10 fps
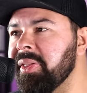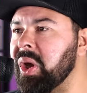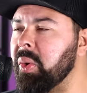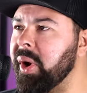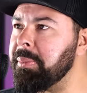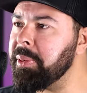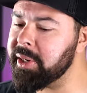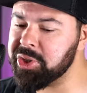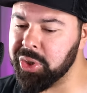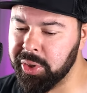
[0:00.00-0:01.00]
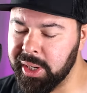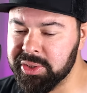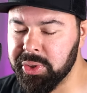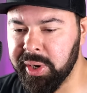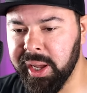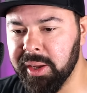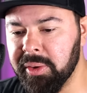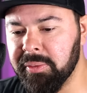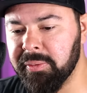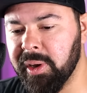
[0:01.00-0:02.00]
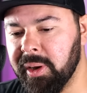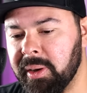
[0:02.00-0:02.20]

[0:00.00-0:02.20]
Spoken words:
had the great pleasure yesterday of,